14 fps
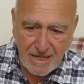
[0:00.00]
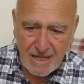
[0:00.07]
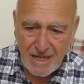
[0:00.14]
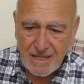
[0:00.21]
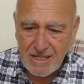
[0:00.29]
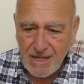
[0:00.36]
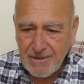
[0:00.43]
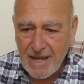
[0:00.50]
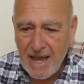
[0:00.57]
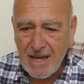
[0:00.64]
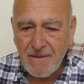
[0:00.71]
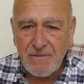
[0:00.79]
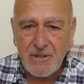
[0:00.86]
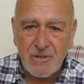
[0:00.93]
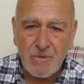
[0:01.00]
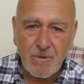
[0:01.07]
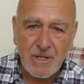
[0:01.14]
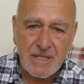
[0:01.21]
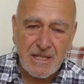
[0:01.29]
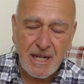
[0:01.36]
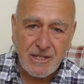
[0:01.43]
It's okay if you just
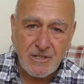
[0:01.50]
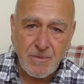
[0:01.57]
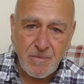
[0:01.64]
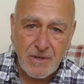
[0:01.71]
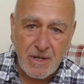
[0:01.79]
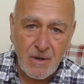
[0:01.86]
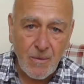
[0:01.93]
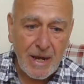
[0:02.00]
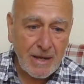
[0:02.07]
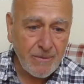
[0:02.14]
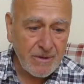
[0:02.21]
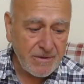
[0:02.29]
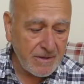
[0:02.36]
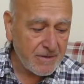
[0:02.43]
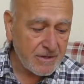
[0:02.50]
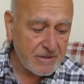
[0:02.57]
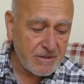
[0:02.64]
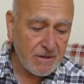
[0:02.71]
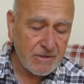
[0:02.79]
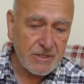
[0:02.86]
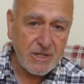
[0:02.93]
want to take something away with you that's
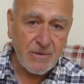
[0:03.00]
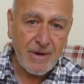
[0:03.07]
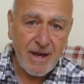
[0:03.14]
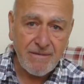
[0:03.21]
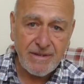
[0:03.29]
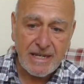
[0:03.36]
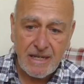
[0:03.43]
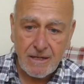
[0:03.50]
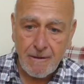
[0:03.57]
not too heavy.